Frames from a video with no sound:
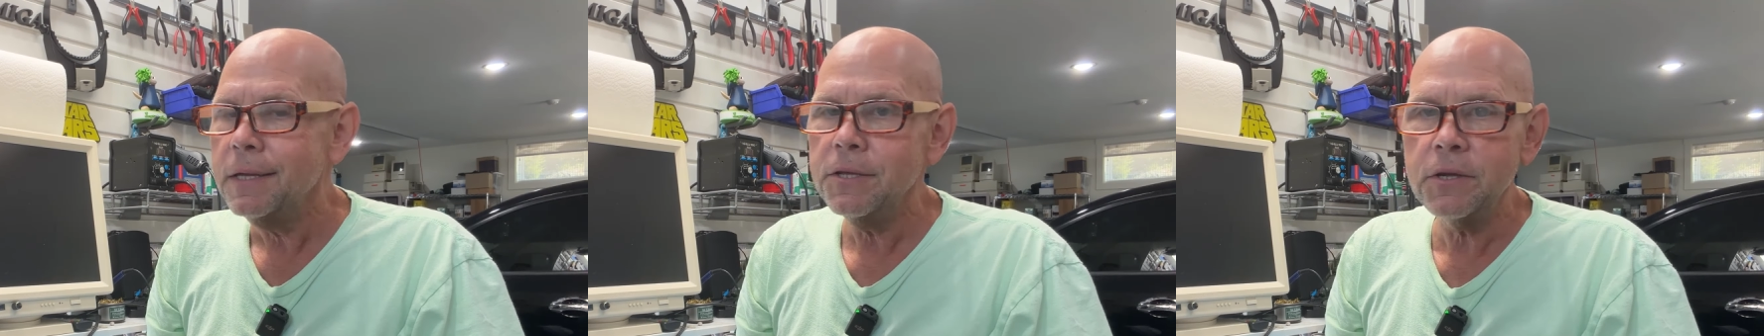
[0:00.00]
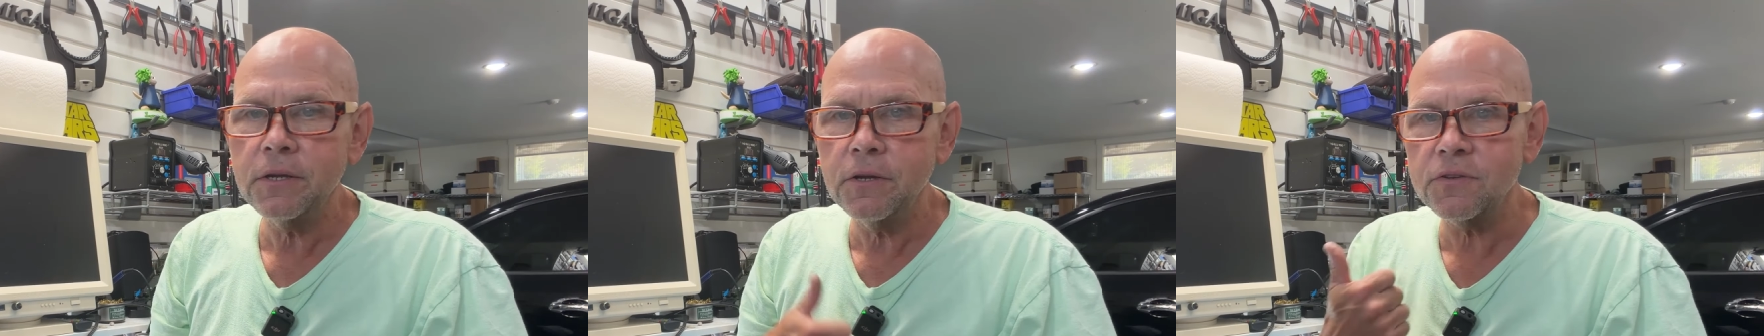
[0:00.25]

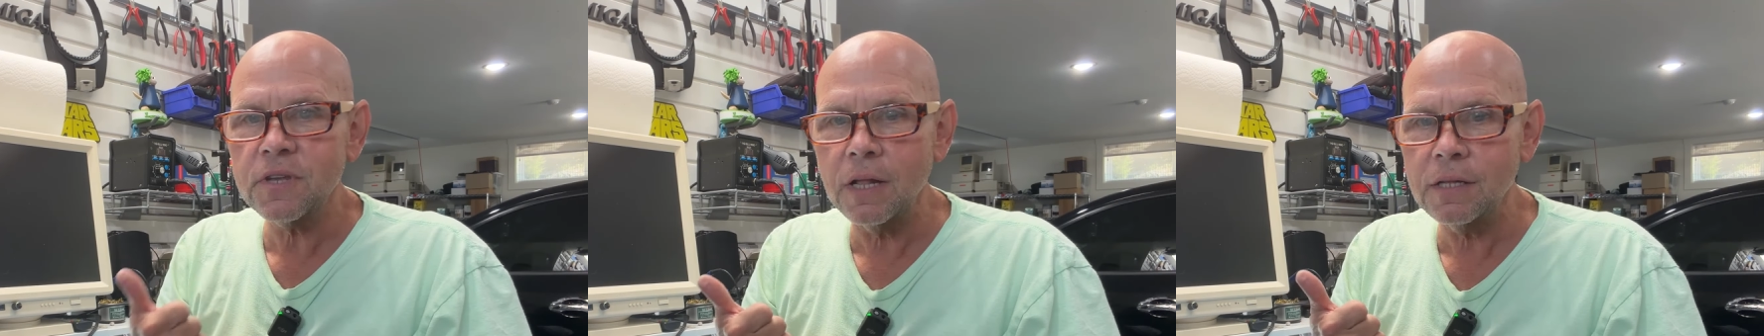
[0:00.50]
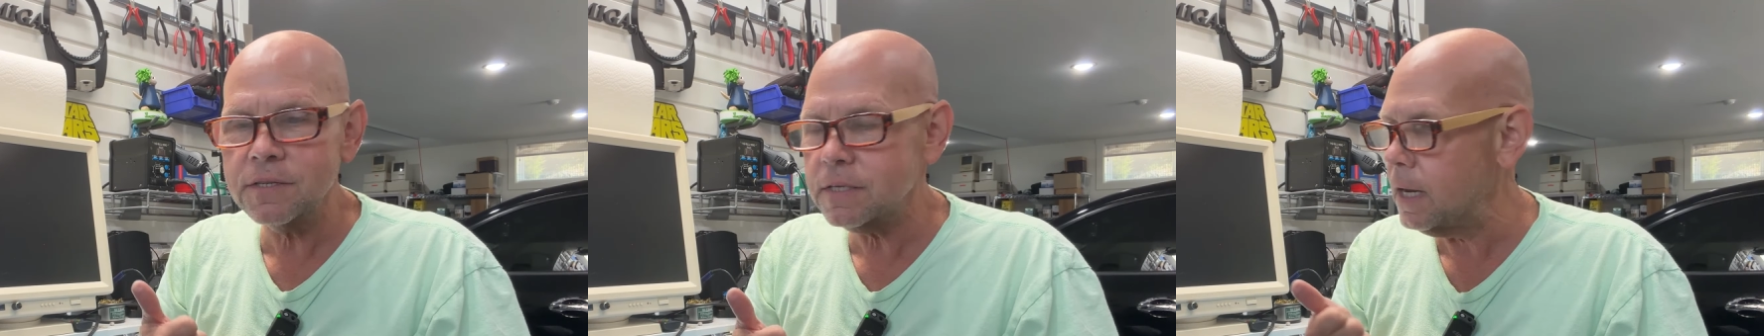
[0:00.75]
You can do
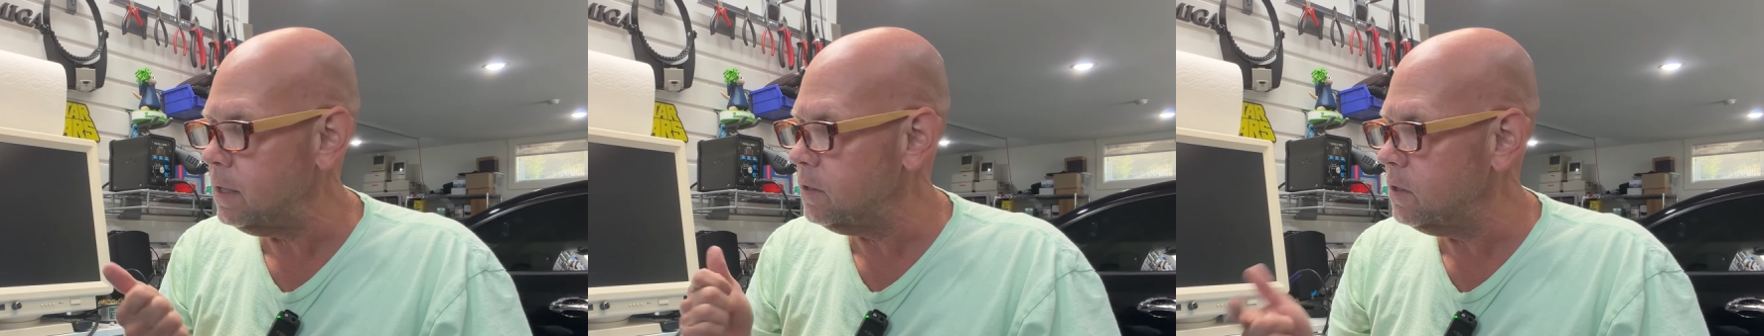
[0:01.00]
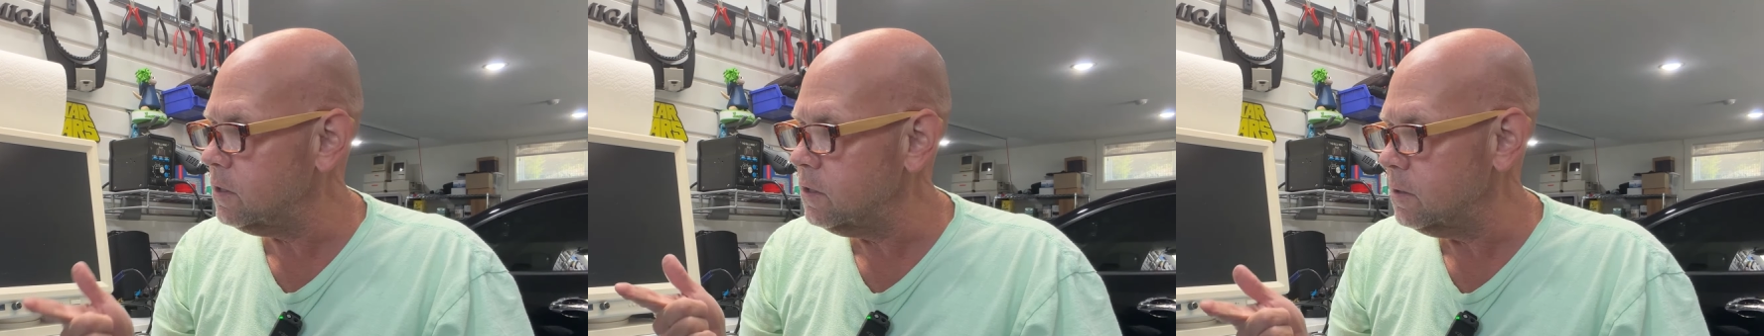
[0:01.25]
solid state,
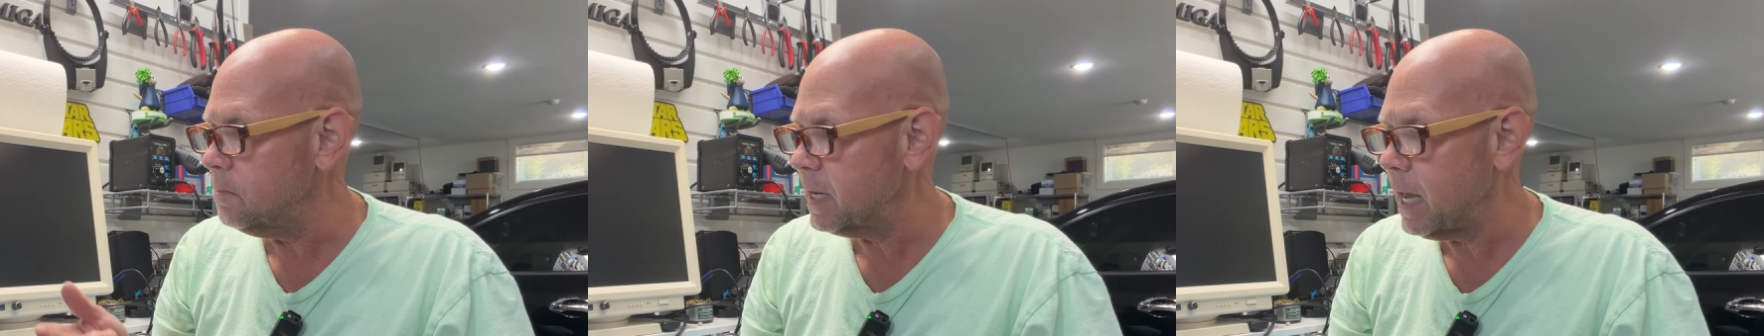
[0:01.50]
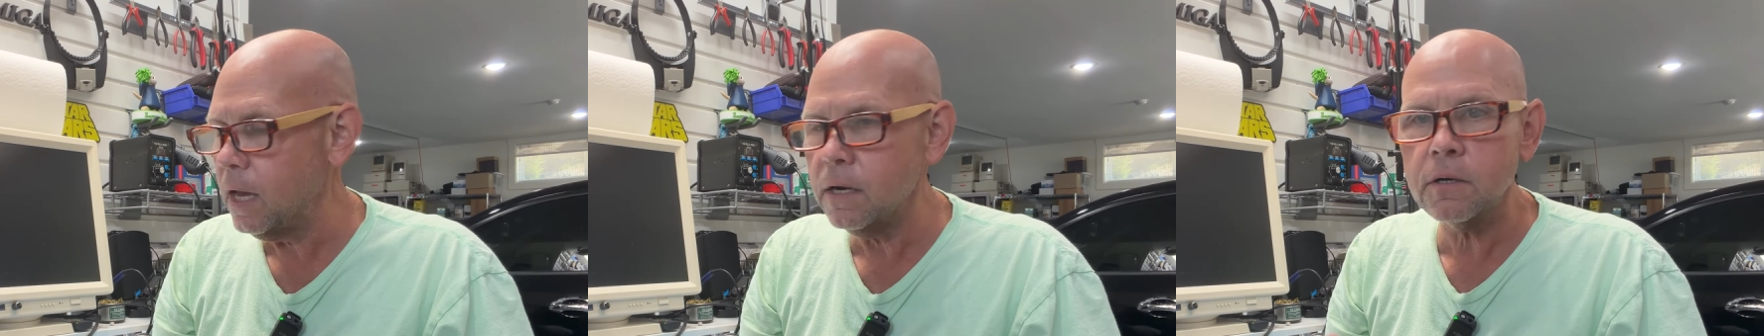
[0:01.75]
you can do
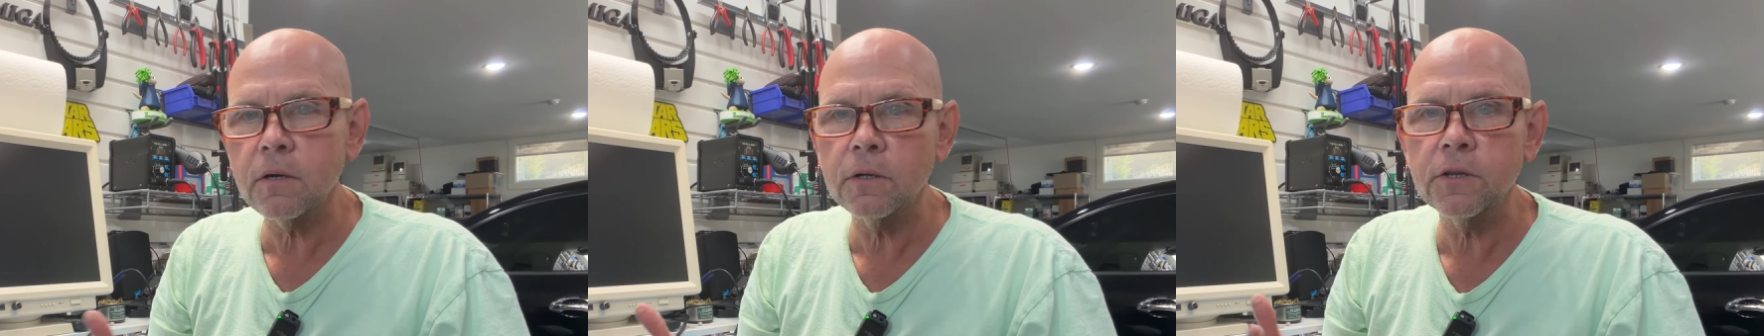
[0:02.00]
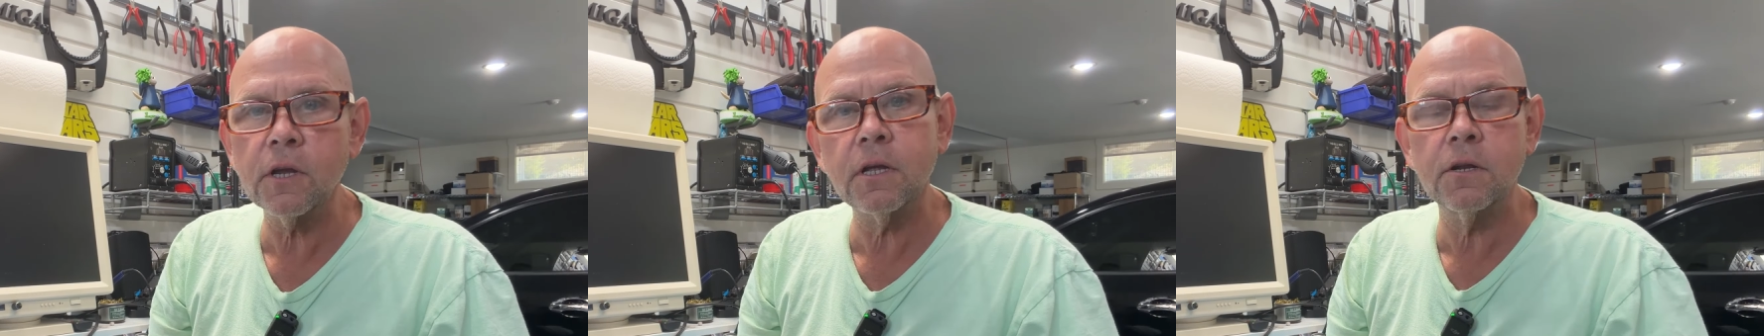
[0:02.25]
mechanical,
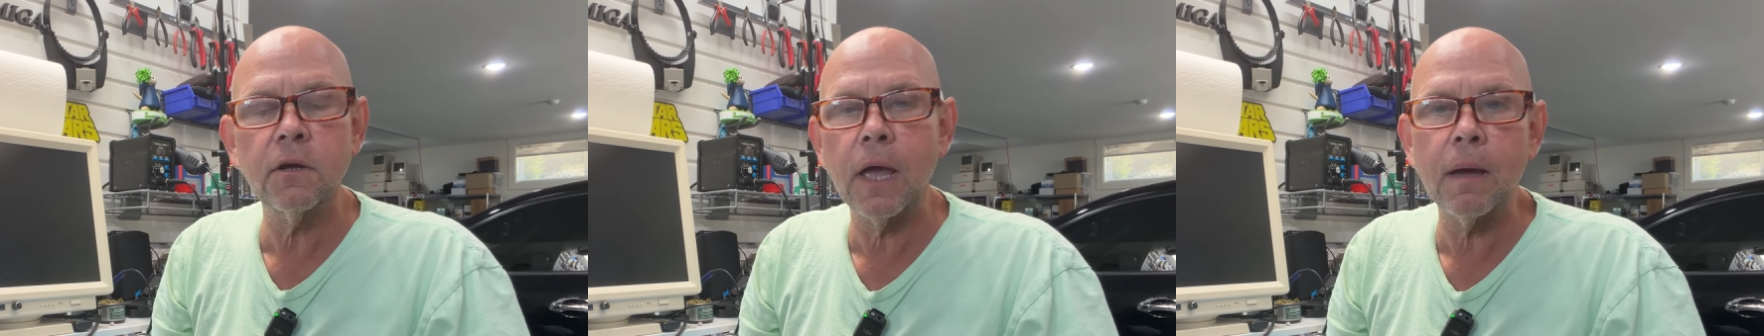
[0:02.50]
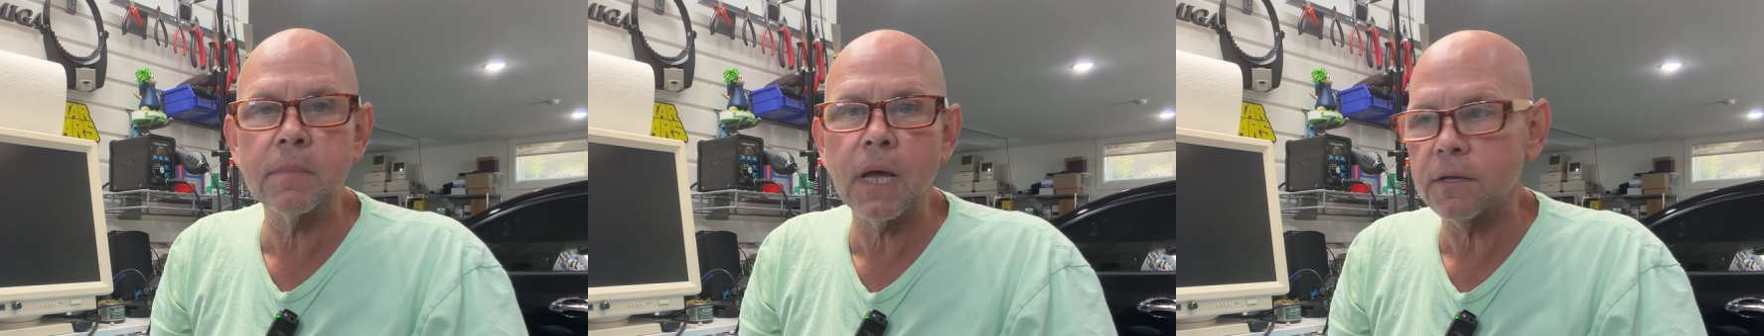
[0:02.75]
and you can do
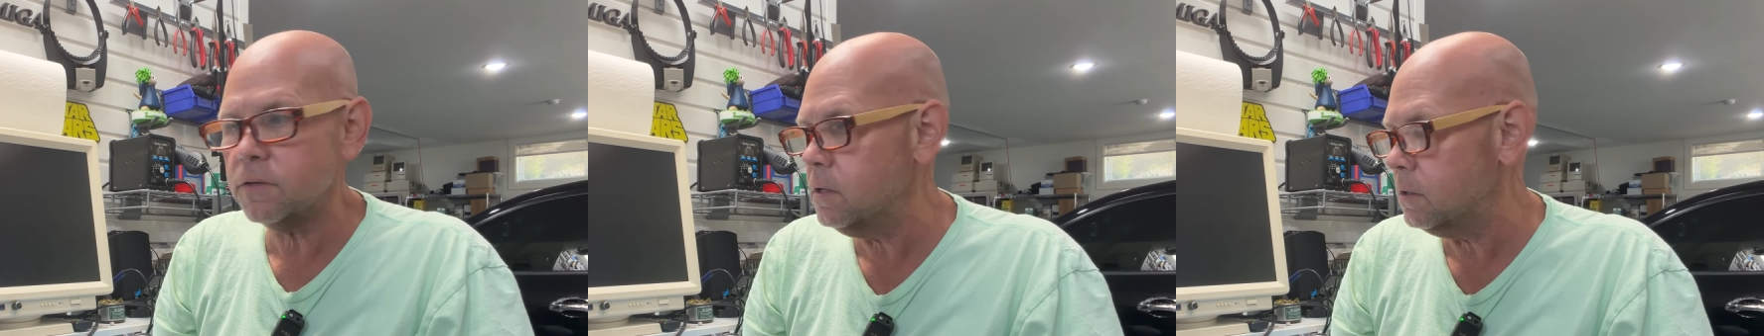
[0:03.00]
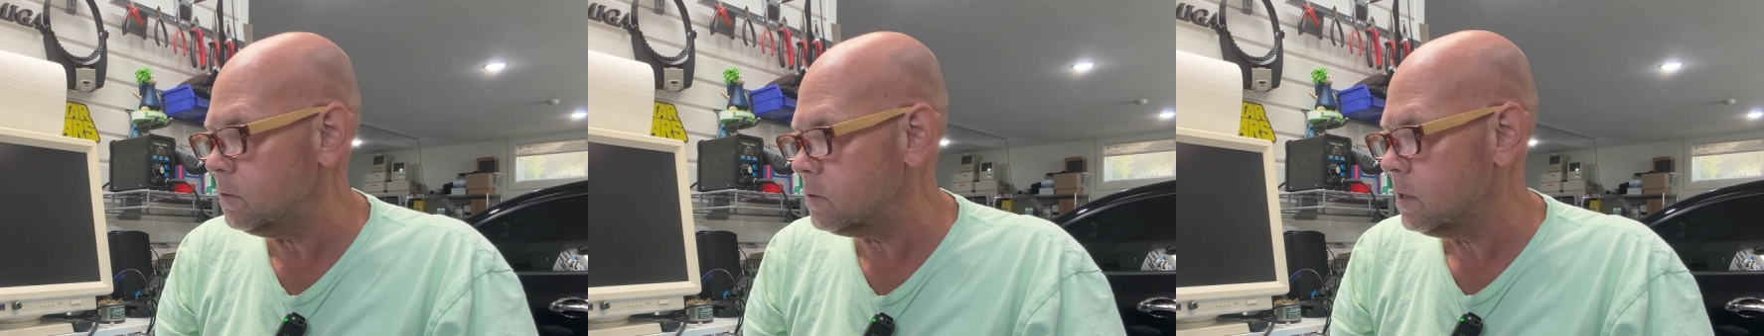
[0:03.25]

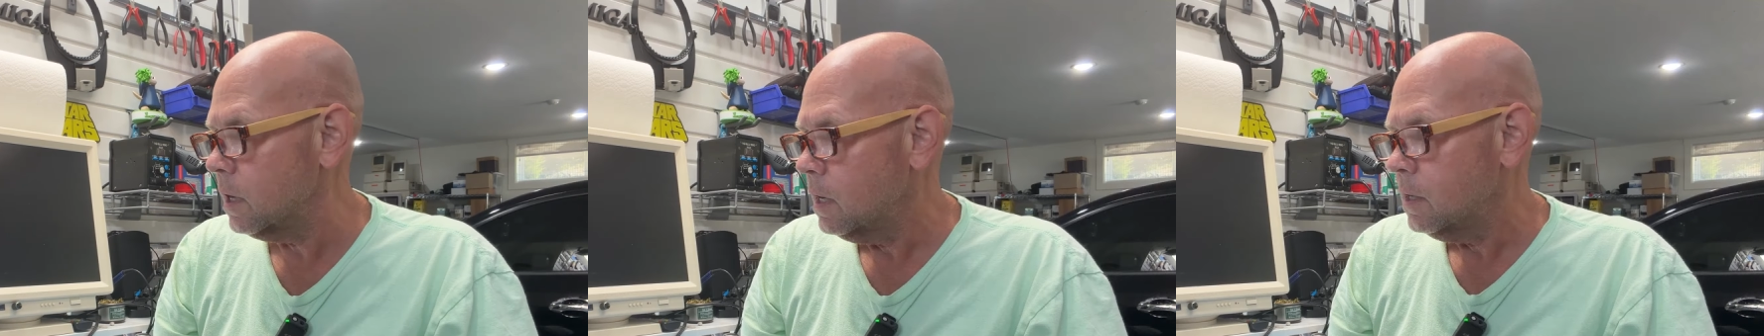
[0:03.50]
M.2s.